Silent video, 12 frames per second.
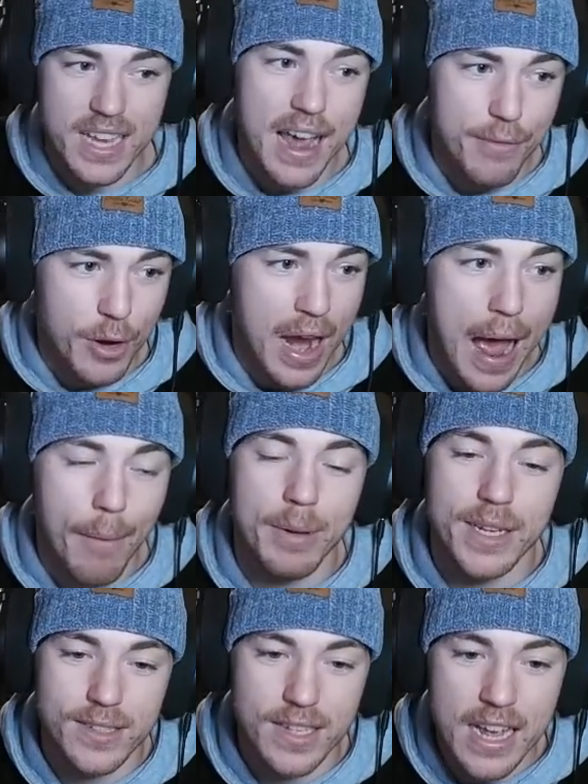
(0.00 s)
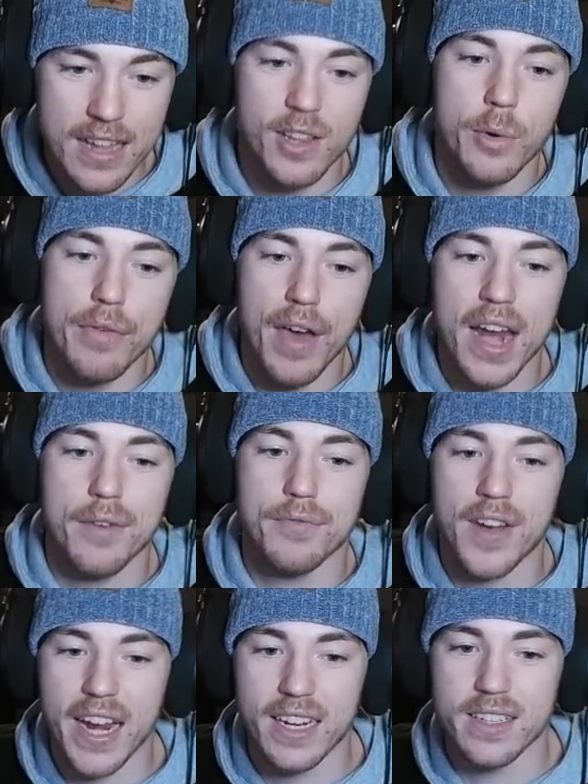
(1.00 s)
ever happened that we've had a
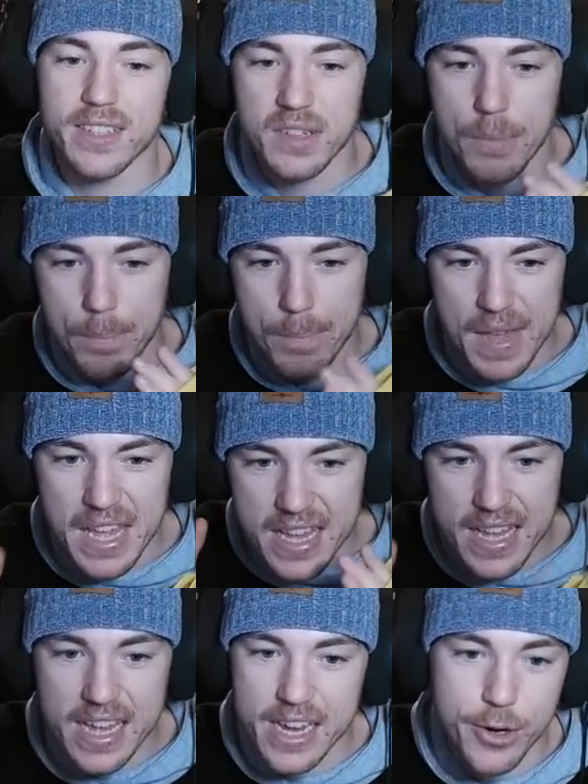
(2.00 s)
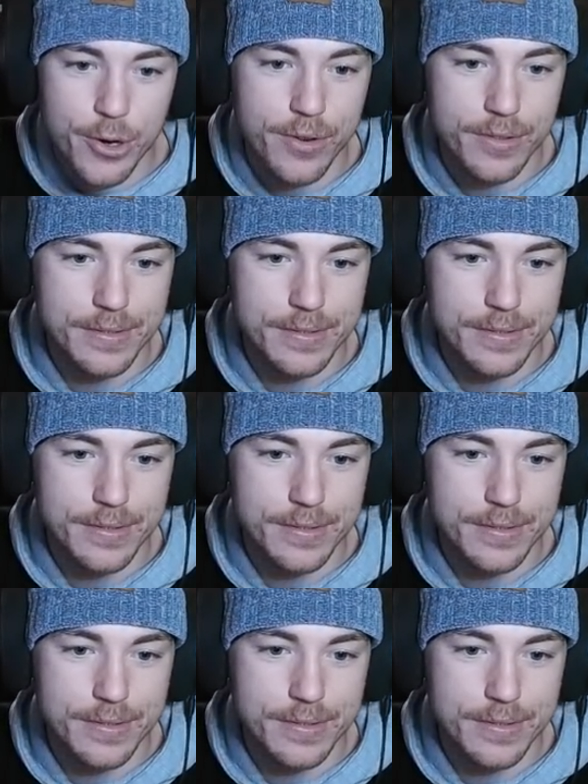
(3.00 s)
finalist be here.